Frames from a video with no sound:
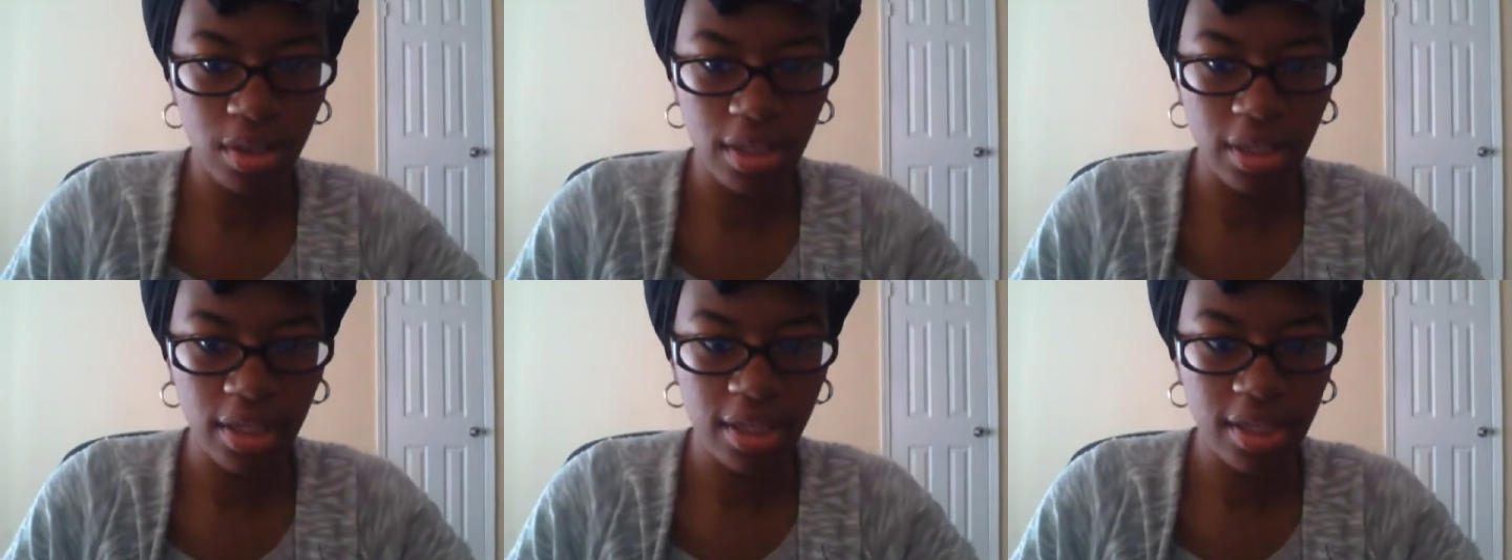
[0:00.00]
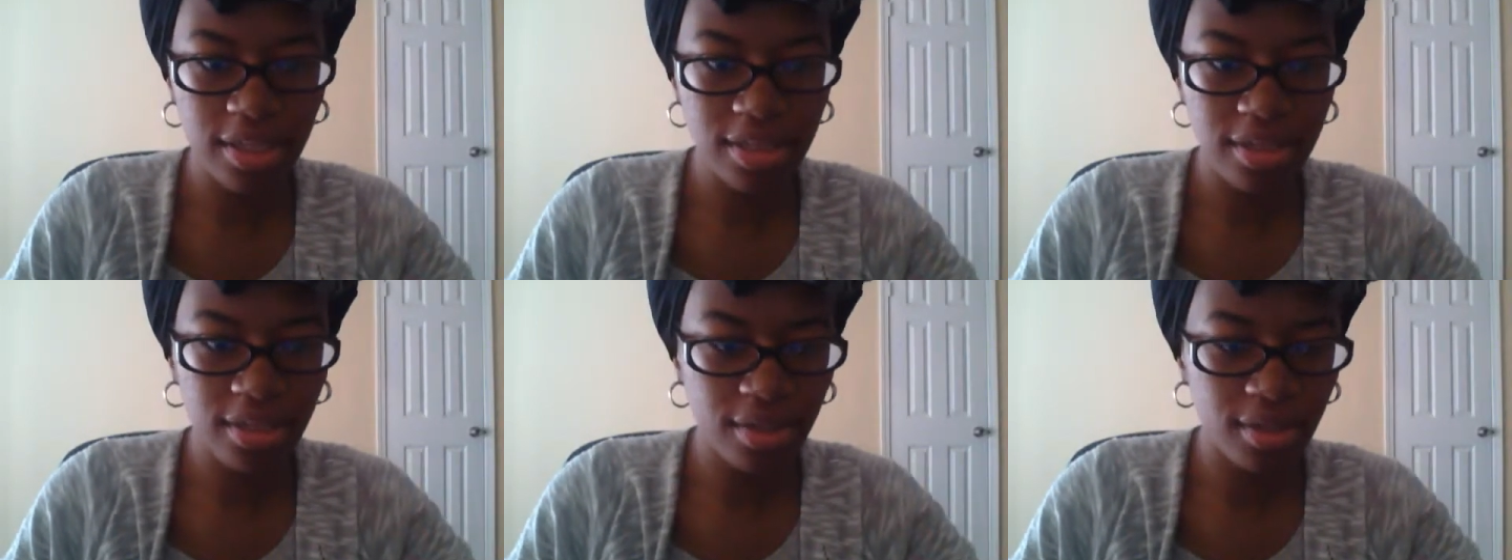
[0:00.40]
The heck
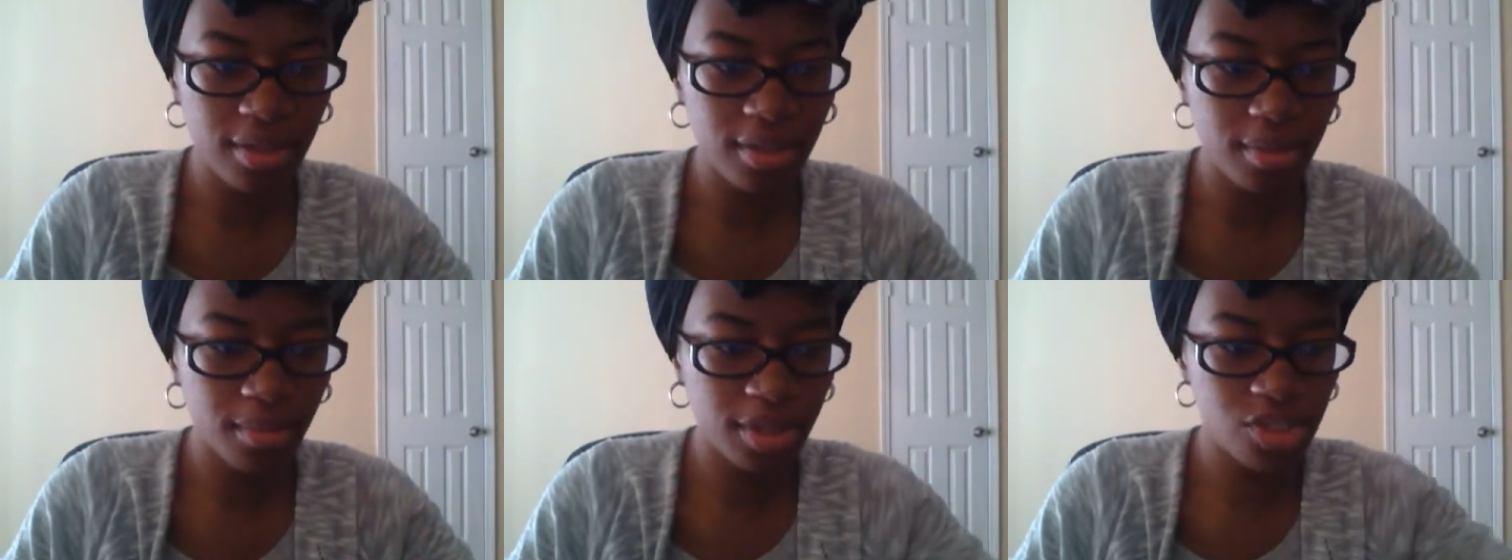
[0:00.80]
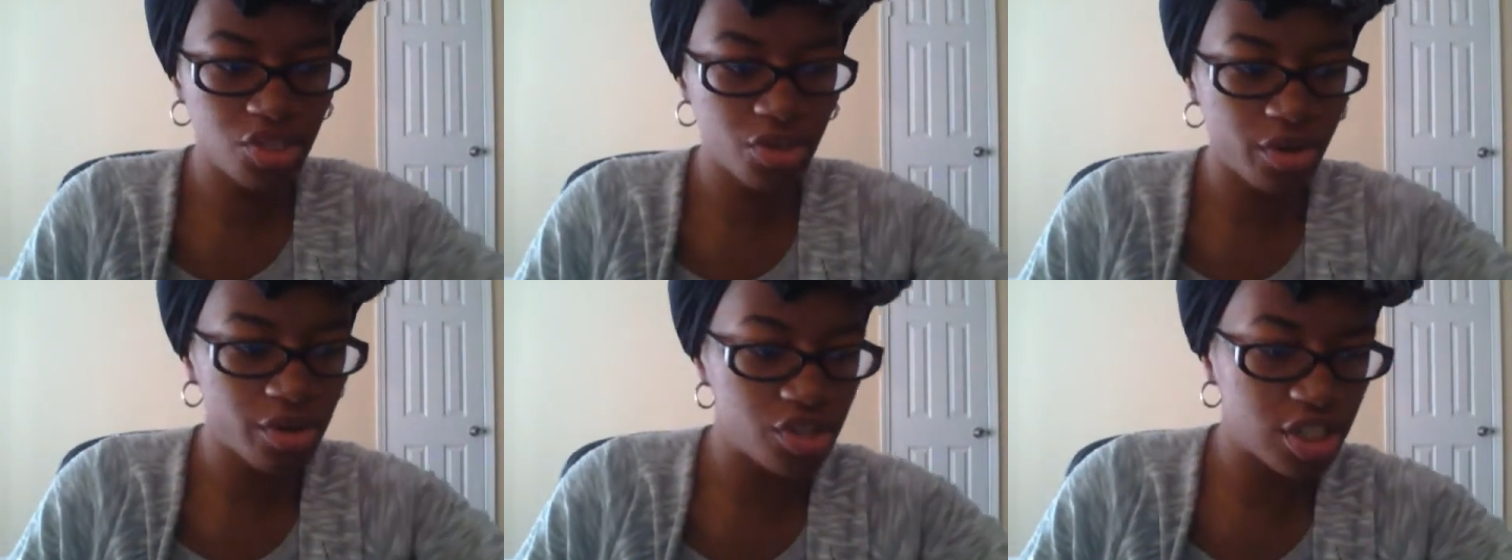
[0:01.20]
is my
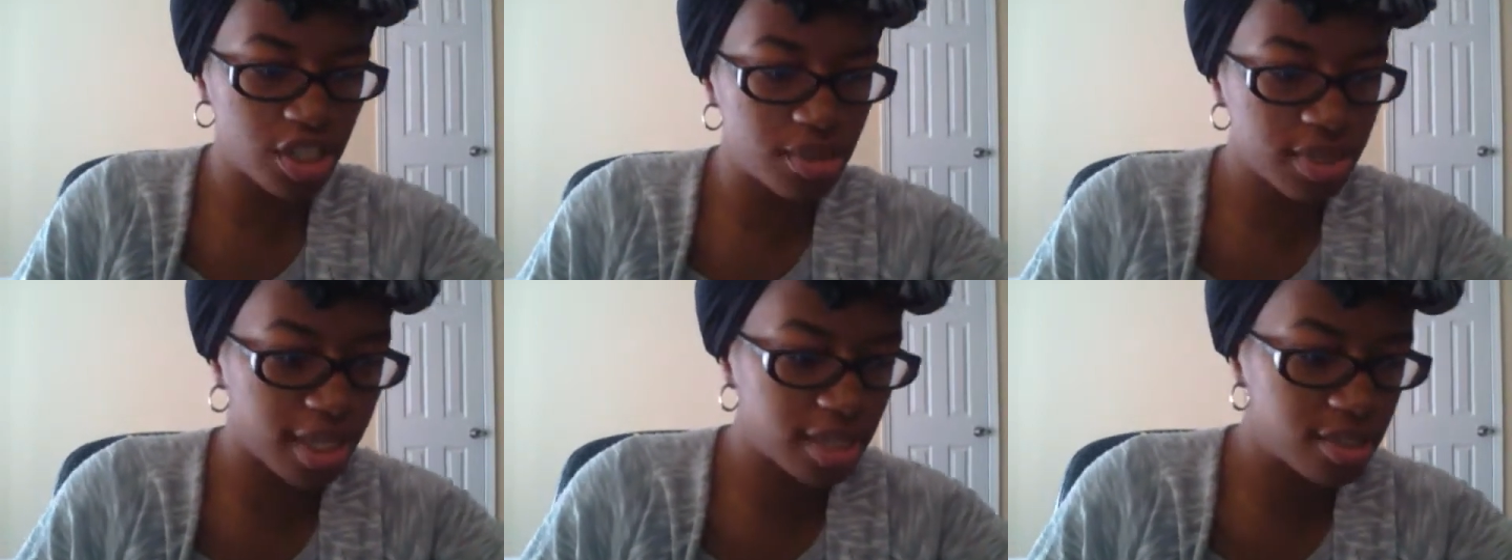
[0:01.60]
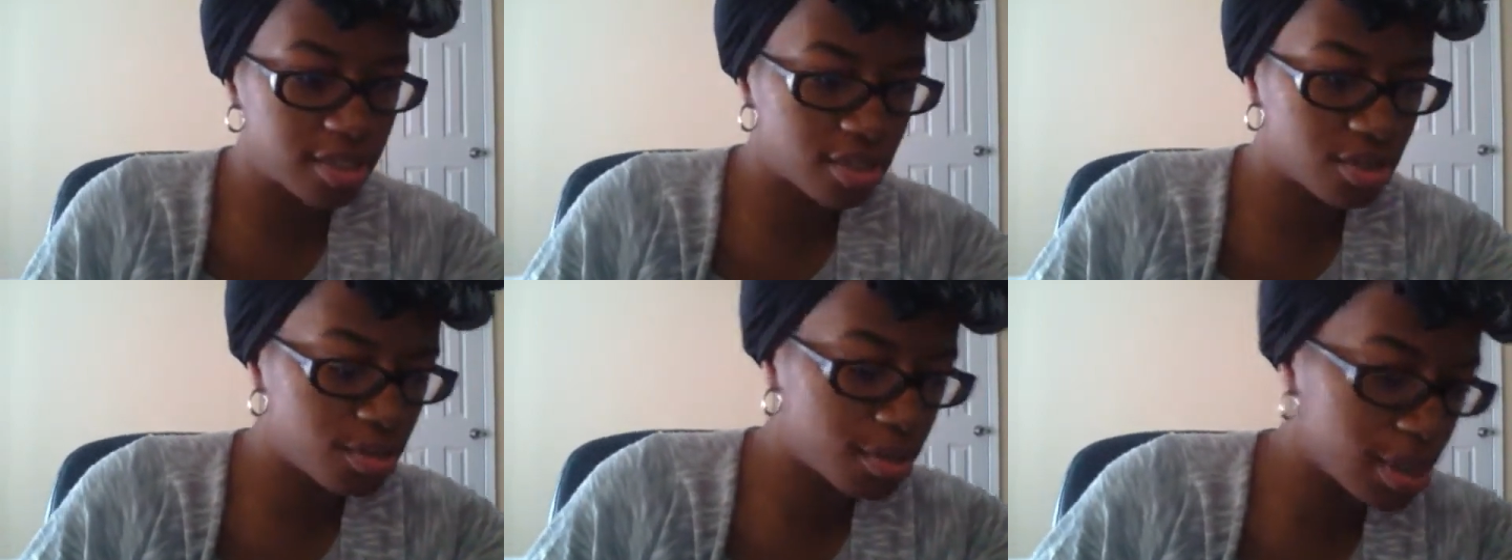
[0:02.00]
charger keeps acting
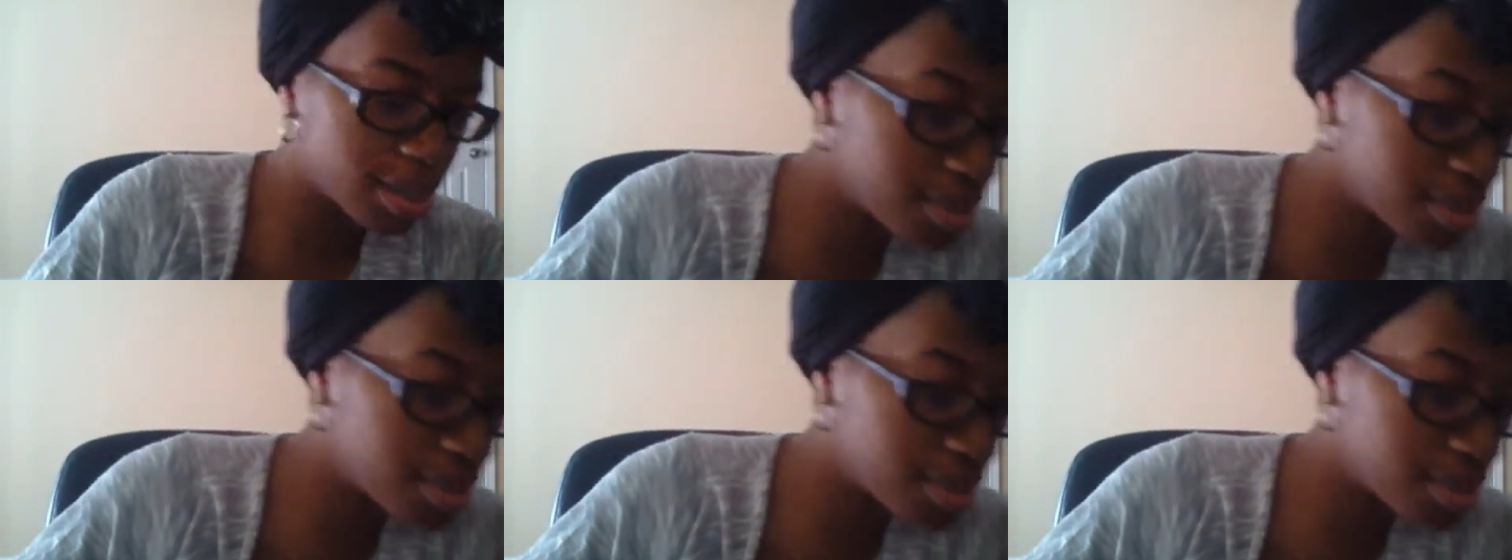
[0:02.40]
stupid.